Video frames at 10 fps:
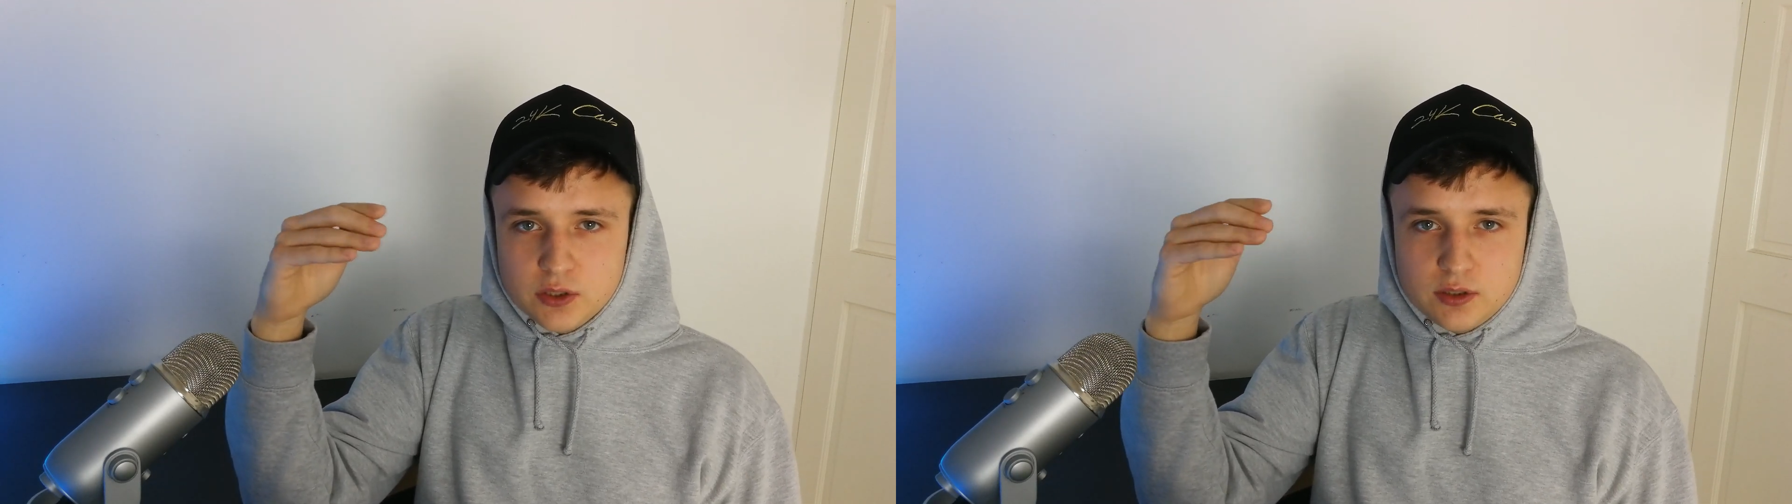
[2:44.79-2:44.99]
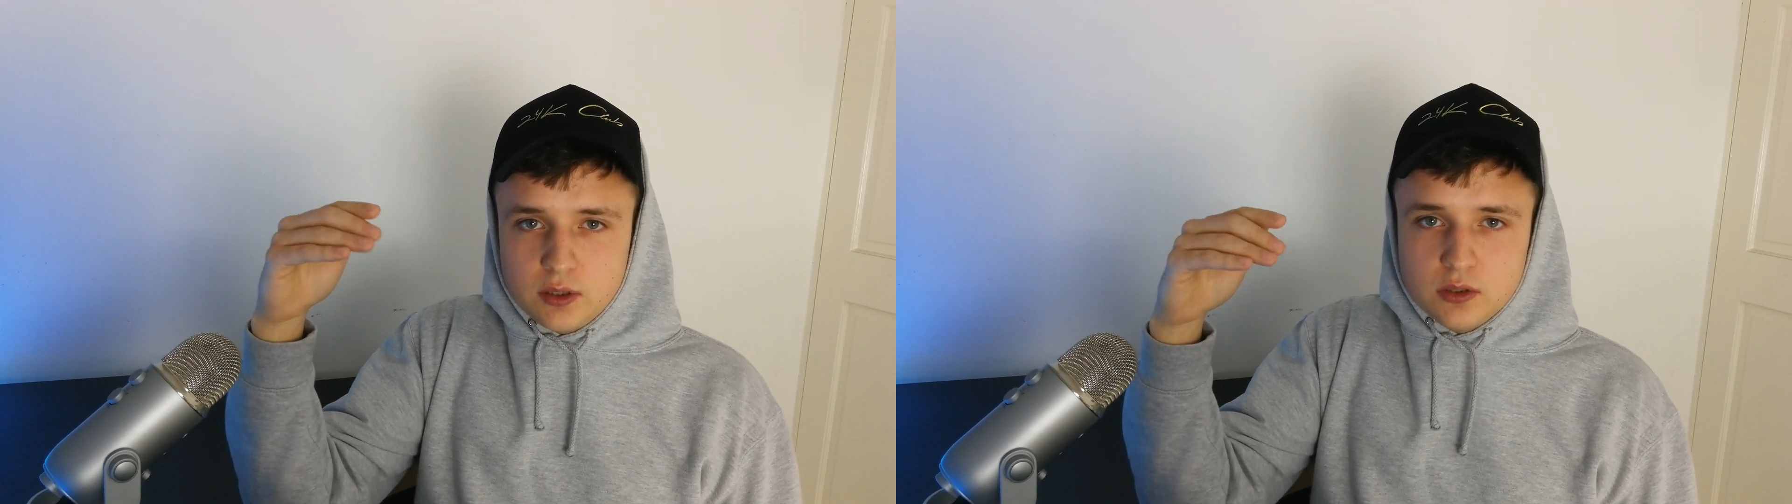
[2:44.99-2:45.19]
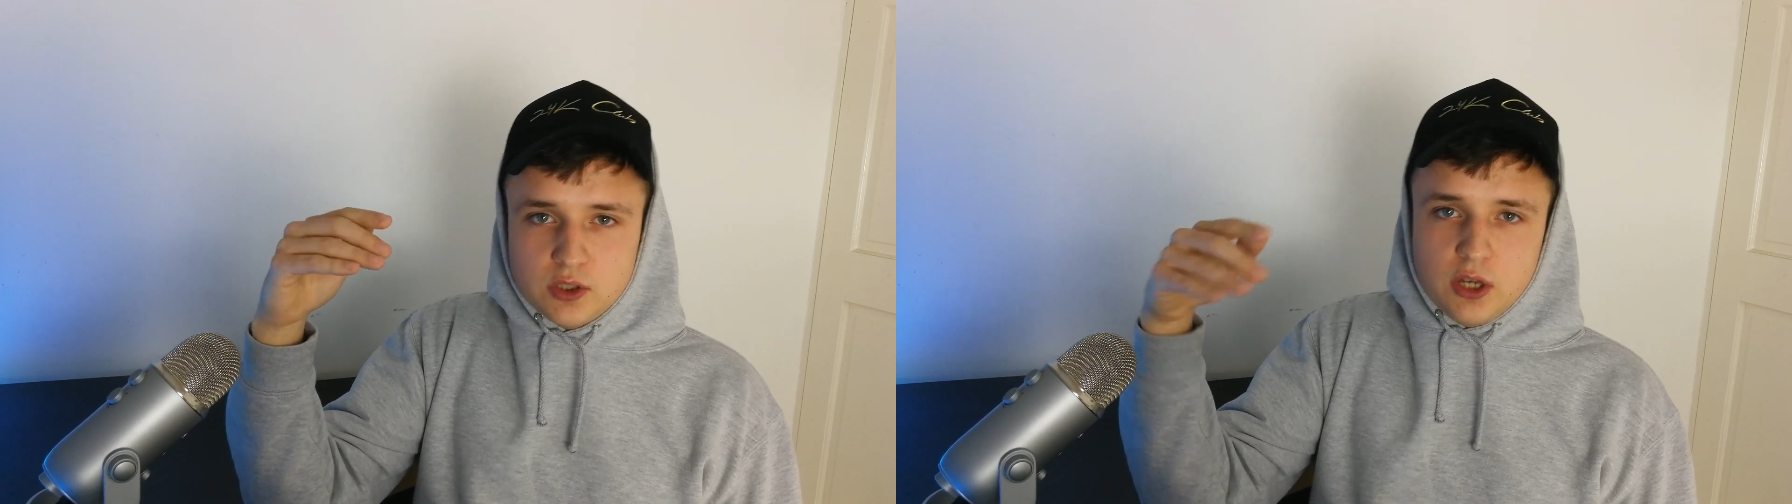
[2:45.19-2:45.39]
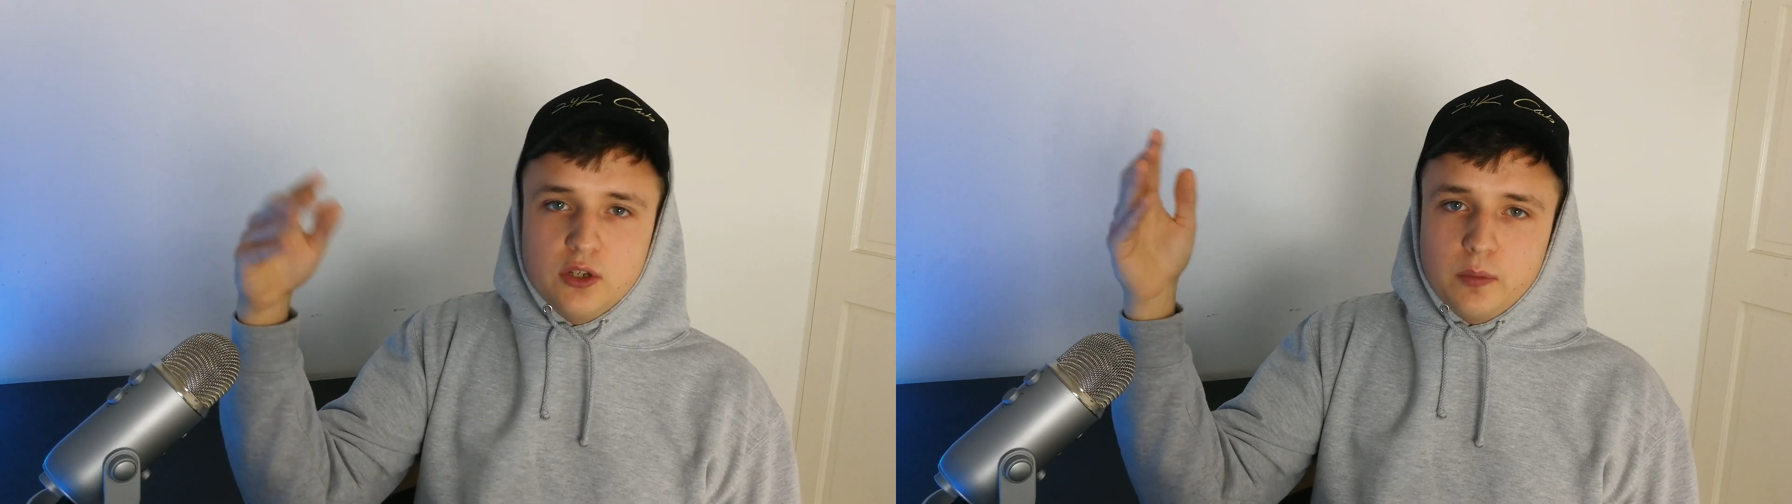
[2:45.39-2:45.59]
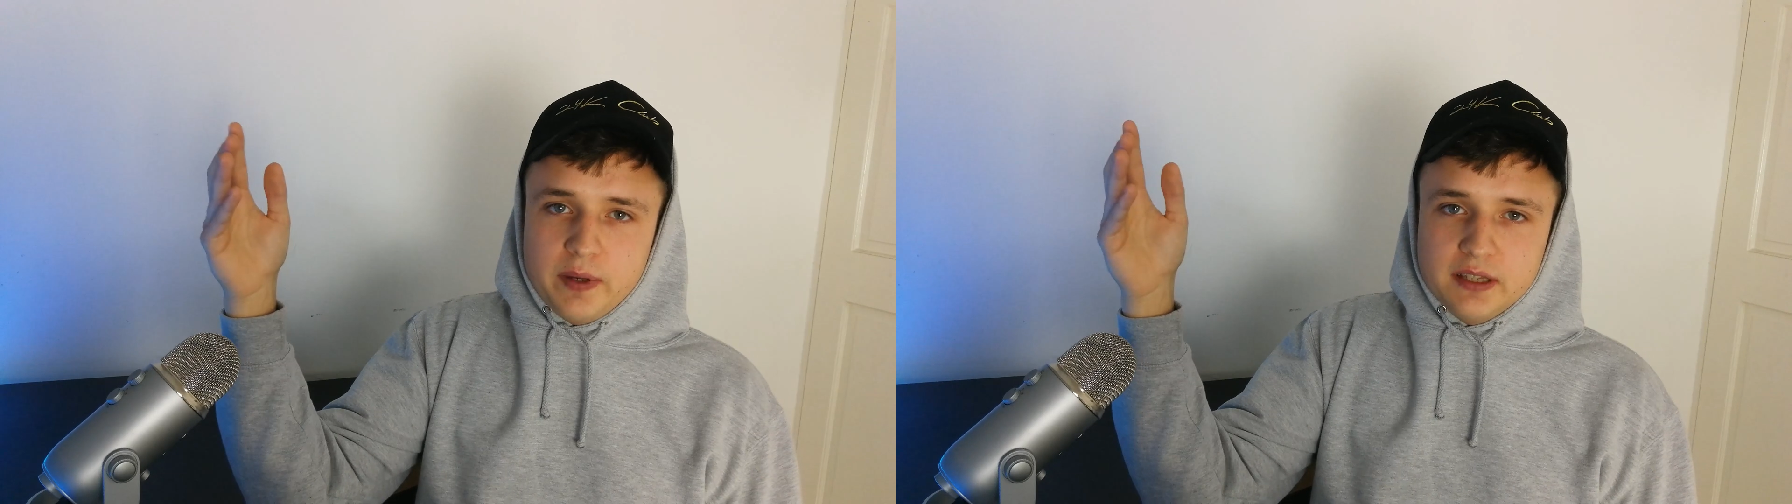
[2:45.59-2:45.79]
just
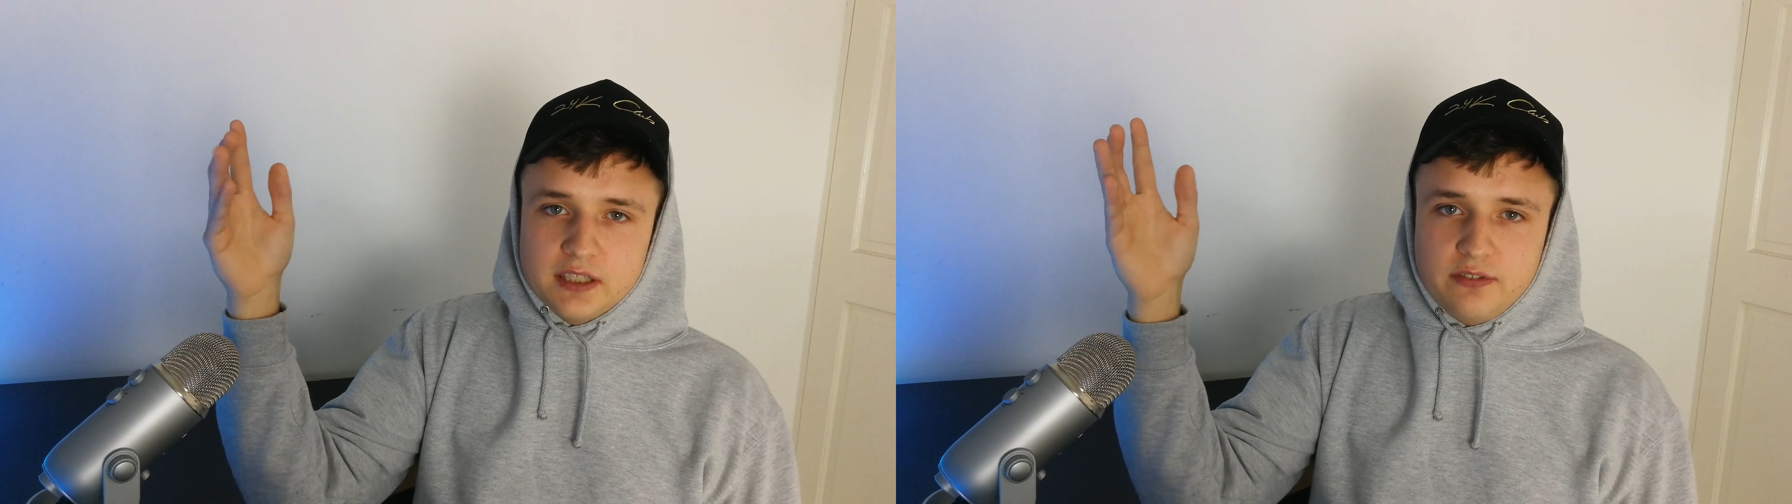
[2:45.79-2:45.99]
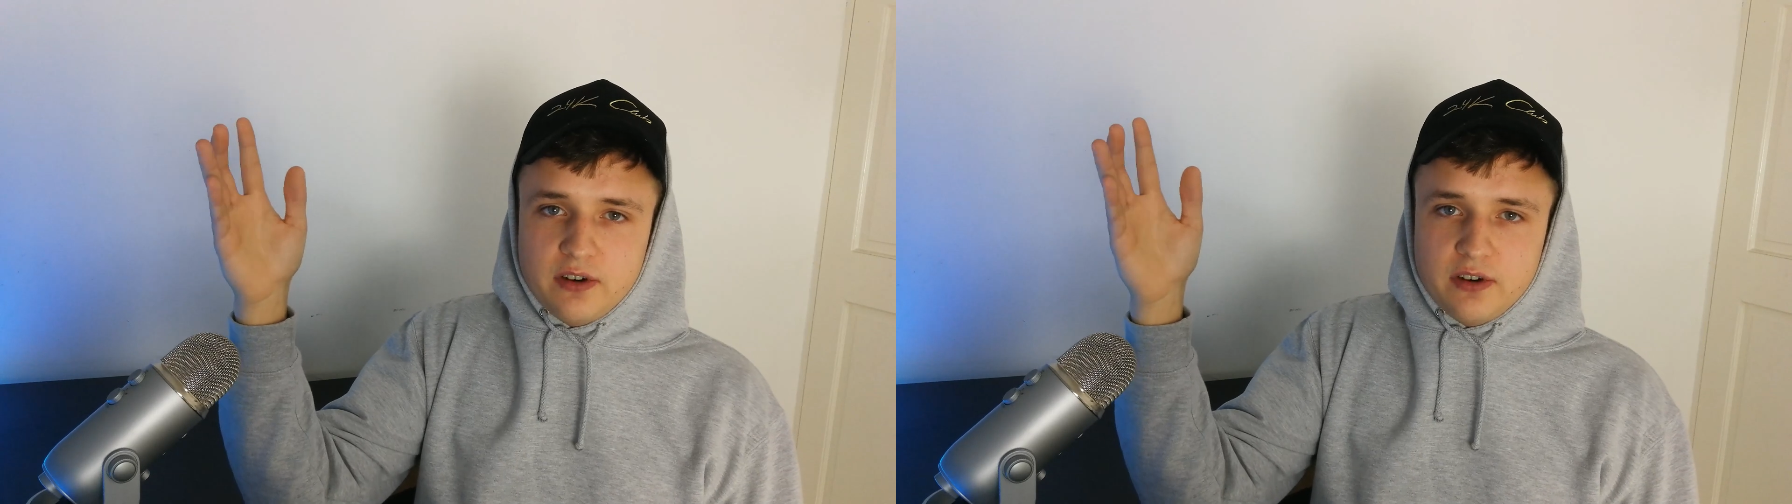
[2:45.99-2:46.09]
turned up in this